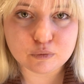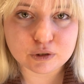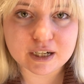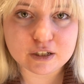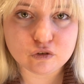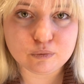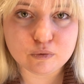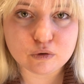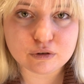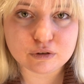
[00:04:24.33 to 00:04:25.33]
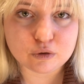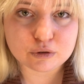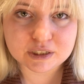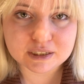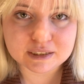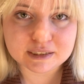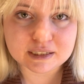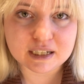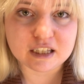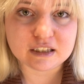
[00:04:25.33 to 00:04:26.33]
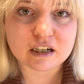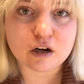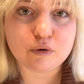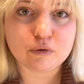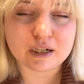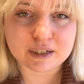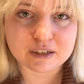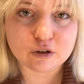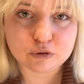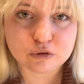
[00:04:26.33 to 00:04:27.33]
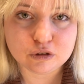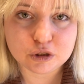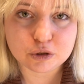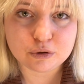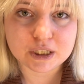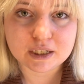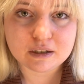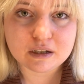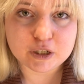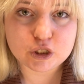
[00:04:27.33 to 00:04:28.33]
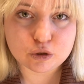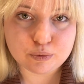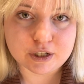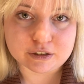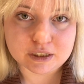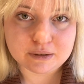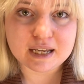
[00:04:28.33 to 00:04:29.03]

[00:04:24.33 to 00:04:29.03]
what kind of book yours is and how are they going to enjoy it much quicker.